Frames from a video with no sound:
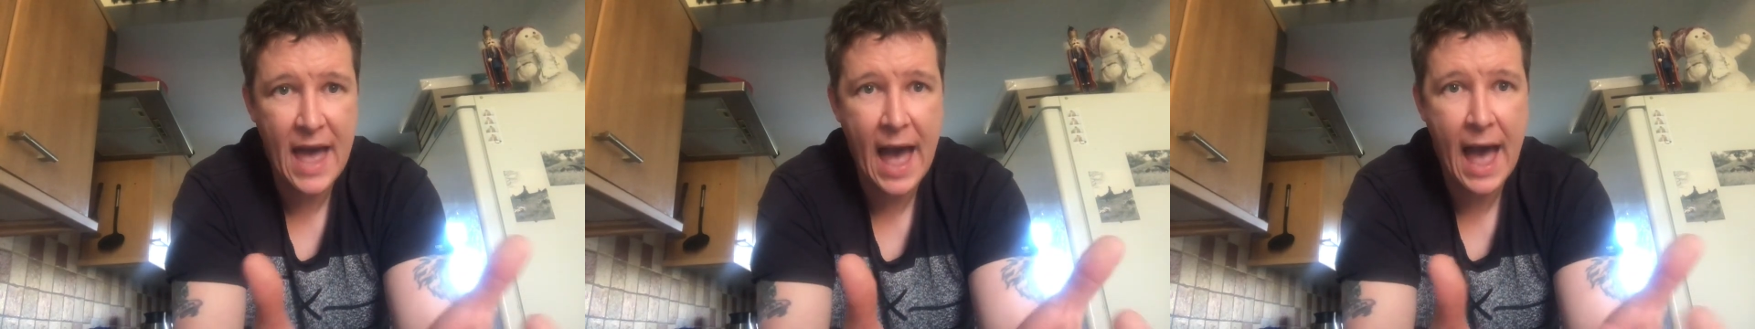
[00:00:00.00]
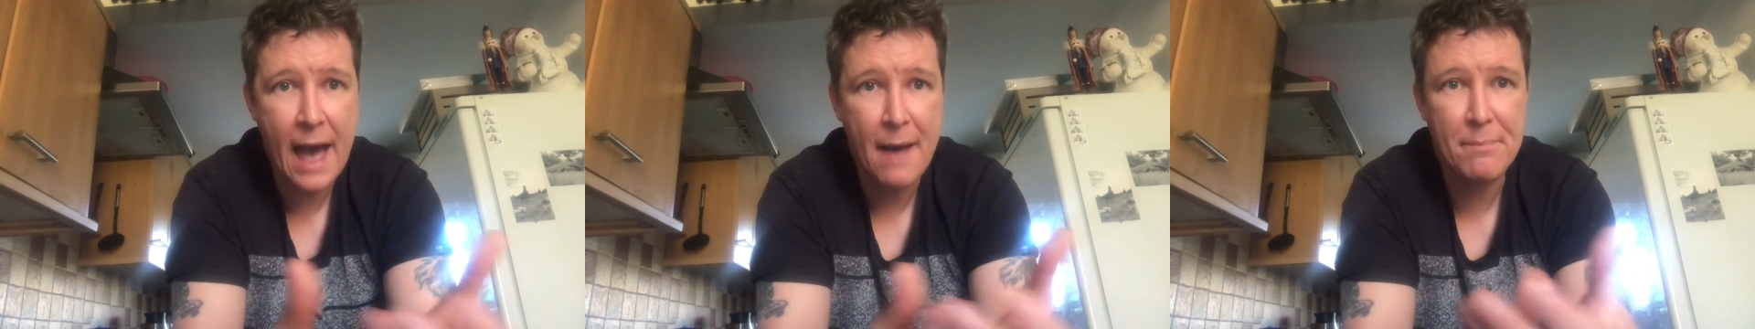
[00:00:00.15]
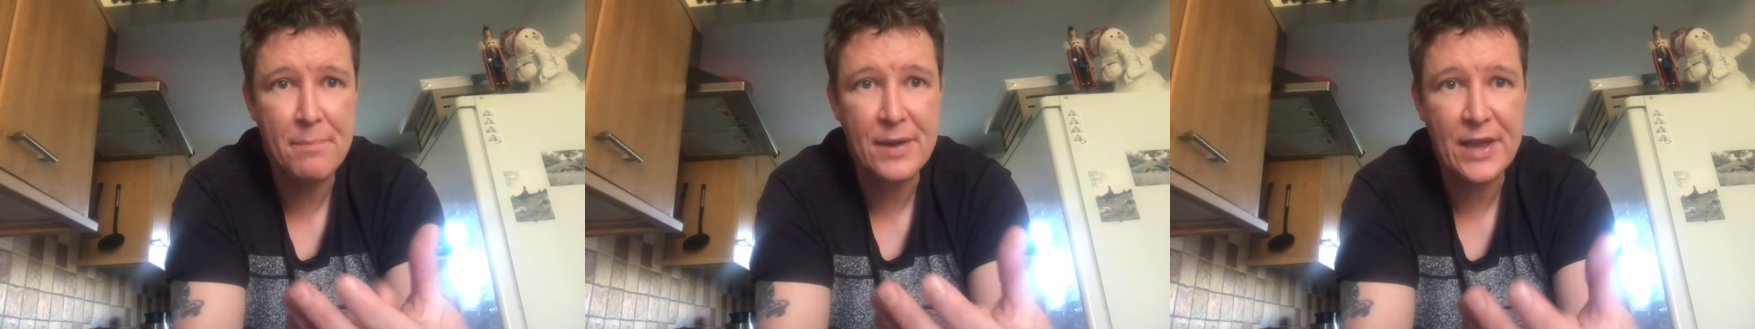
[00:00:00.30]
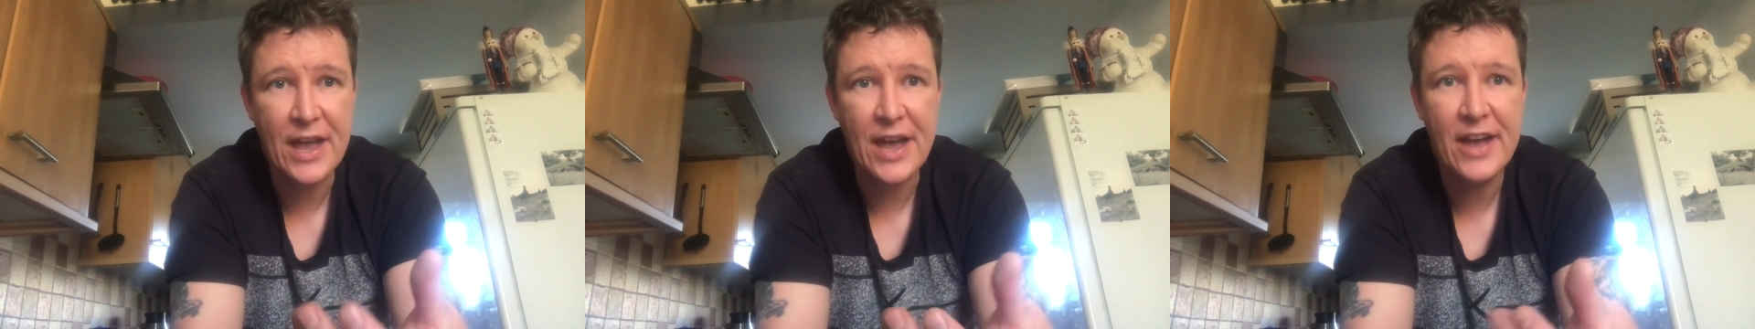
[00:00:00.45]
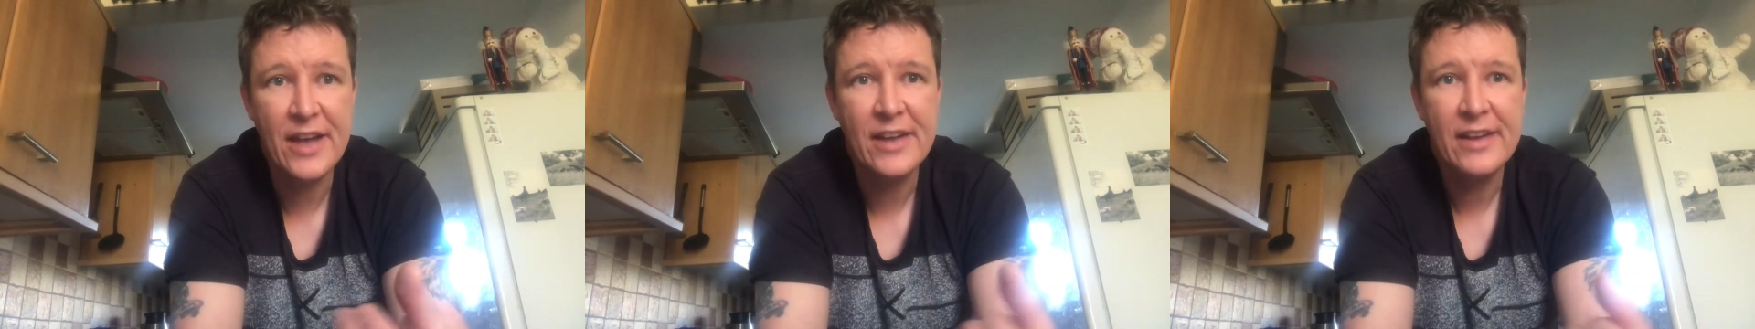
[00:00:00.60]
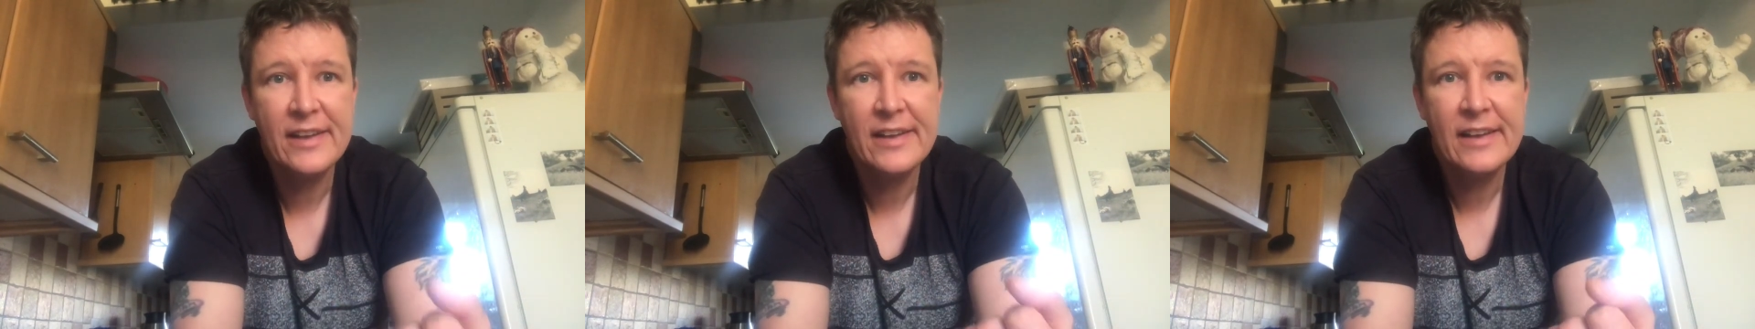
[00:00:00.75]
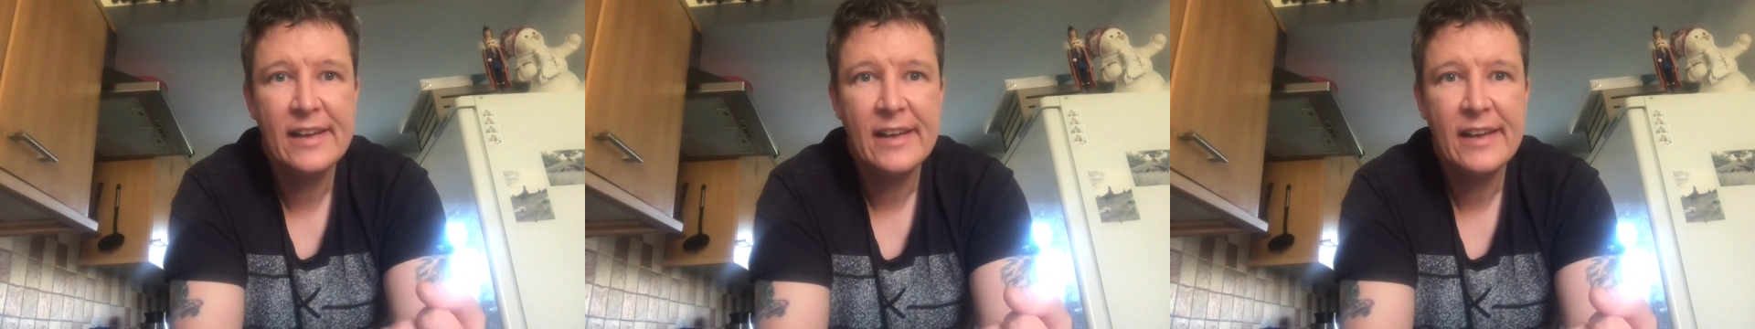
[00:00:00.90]
happier.
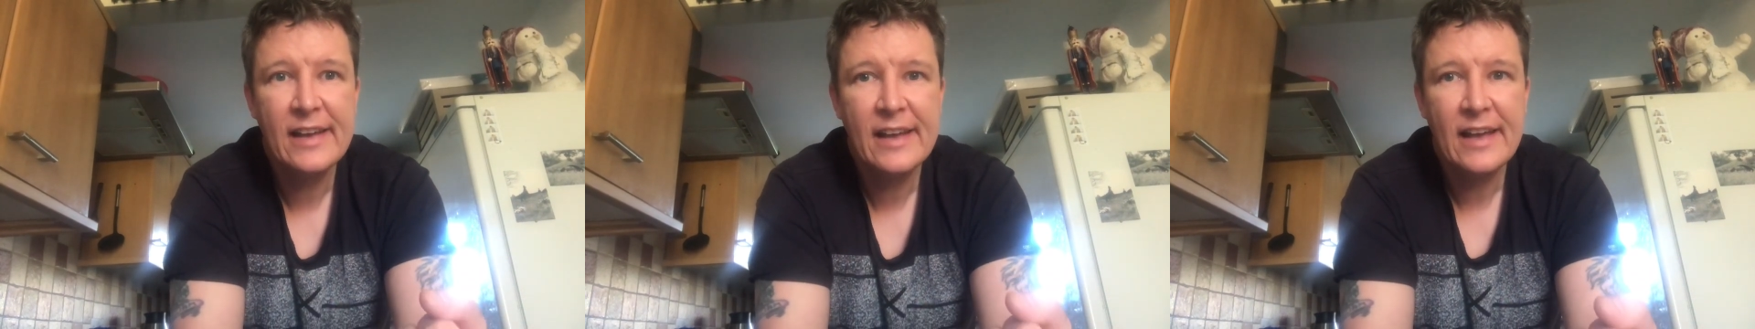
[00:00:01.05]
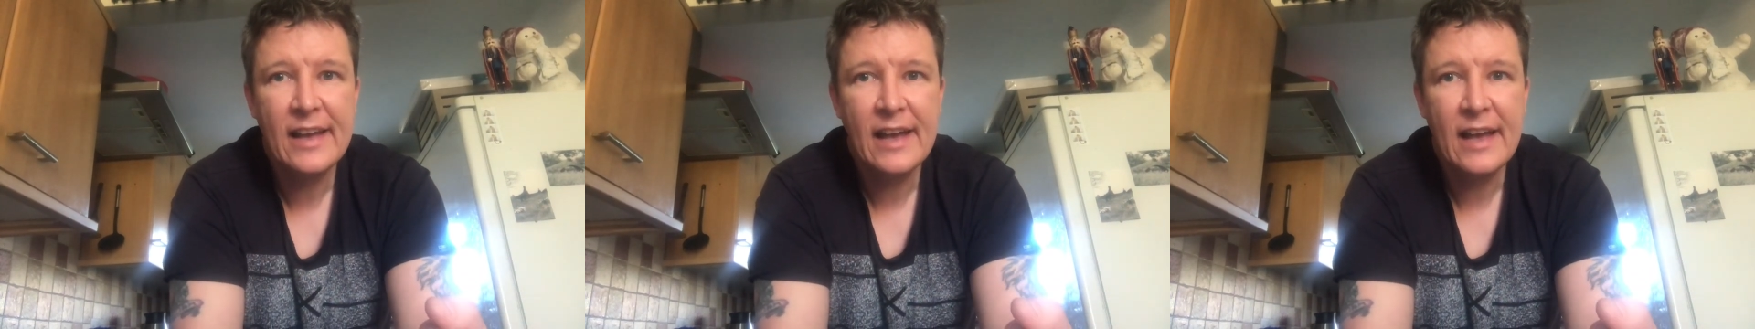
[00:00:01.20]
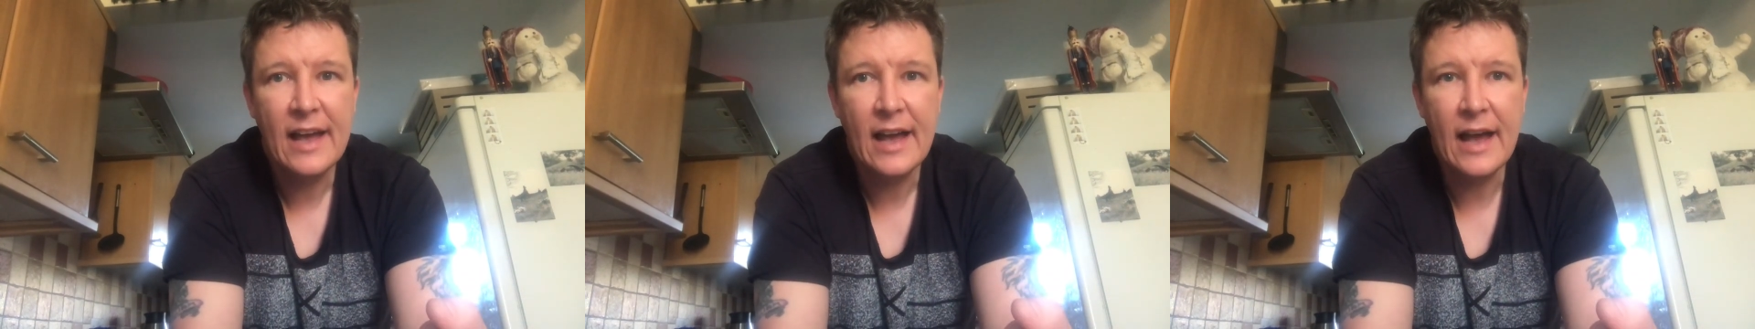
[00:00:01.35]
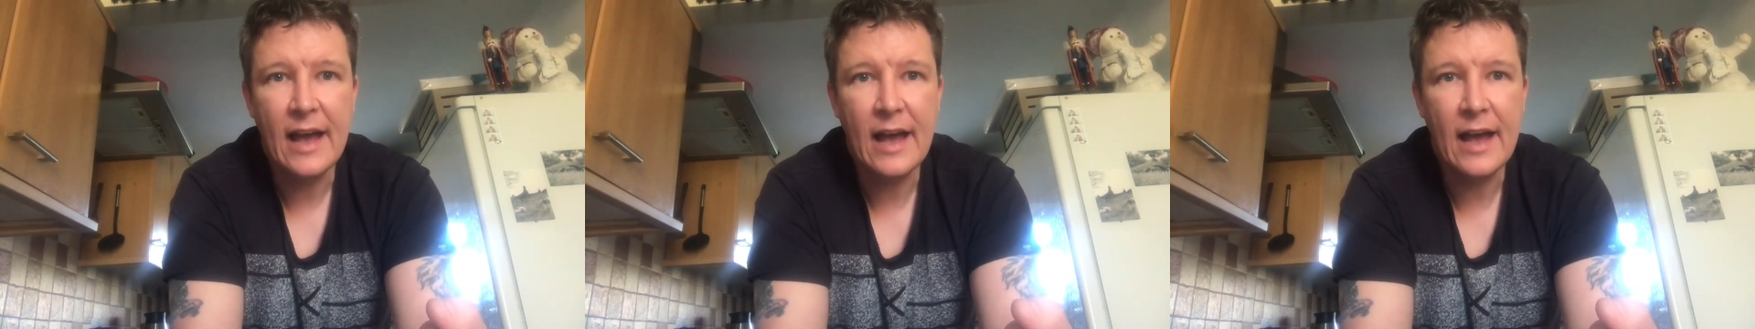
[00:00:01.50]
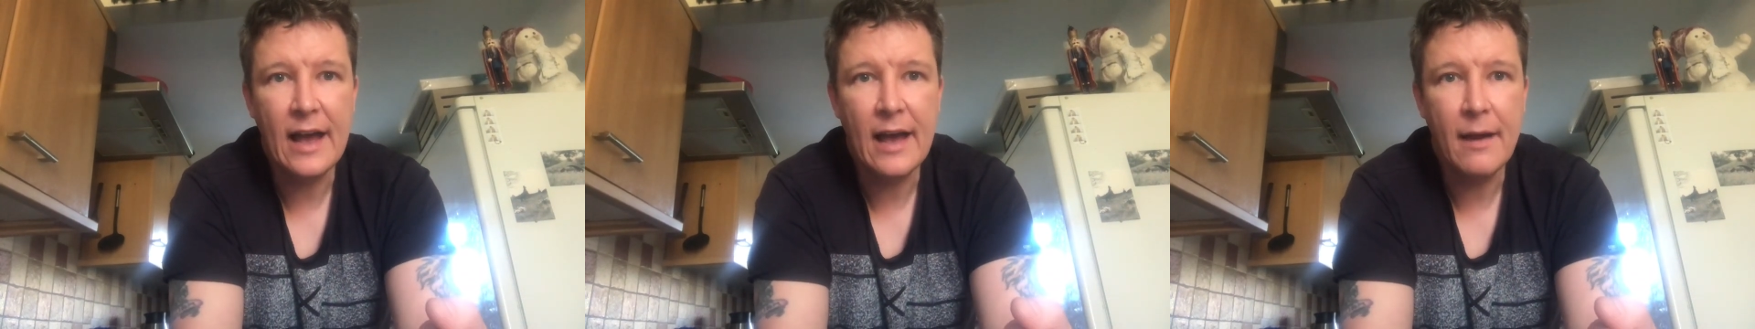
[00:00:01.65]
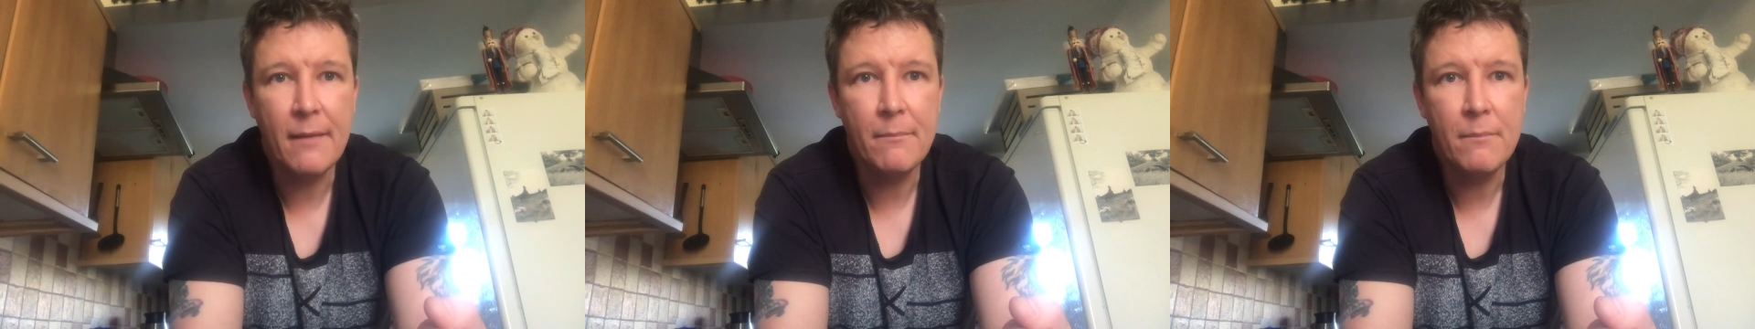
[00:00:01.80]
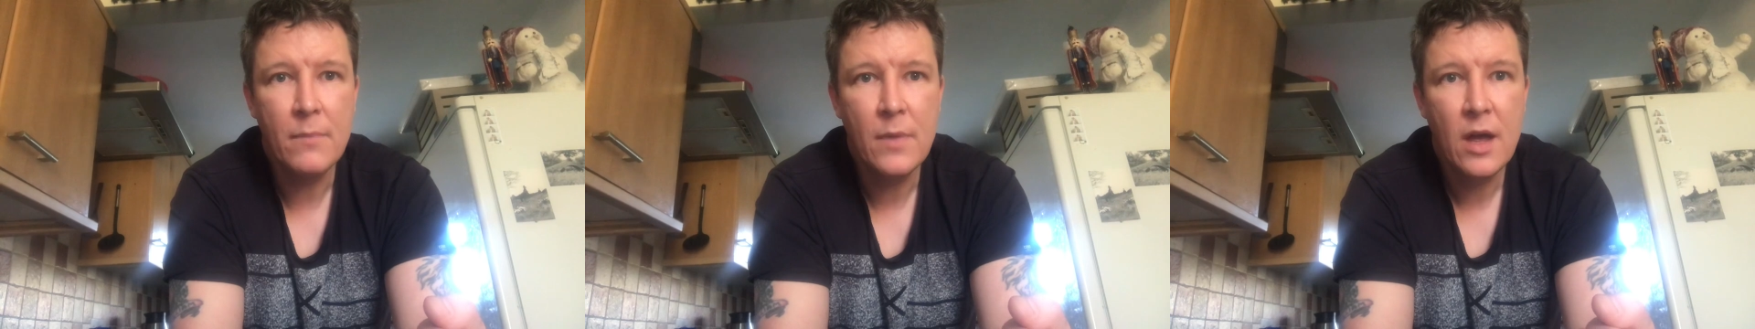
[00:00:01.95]

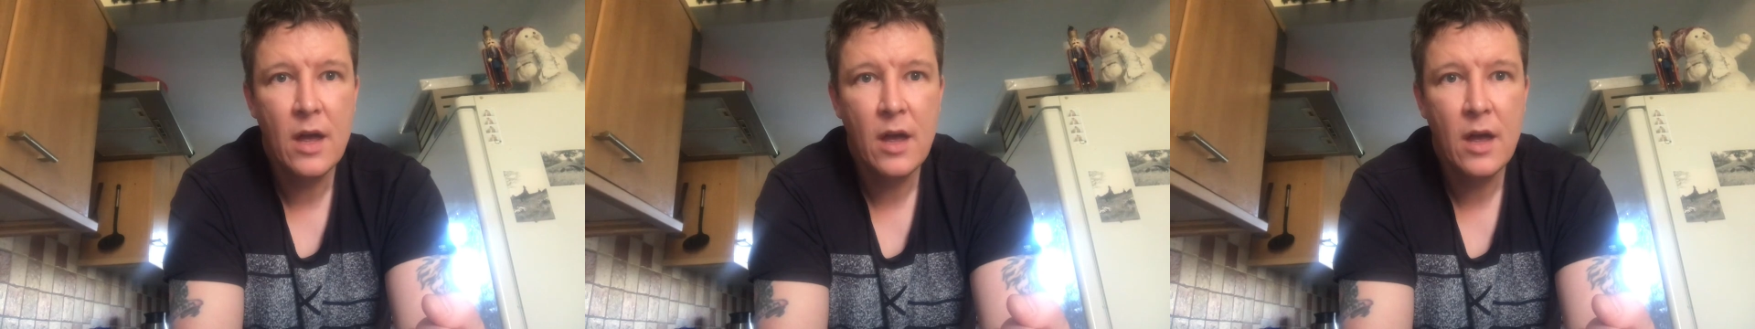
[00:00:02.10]
And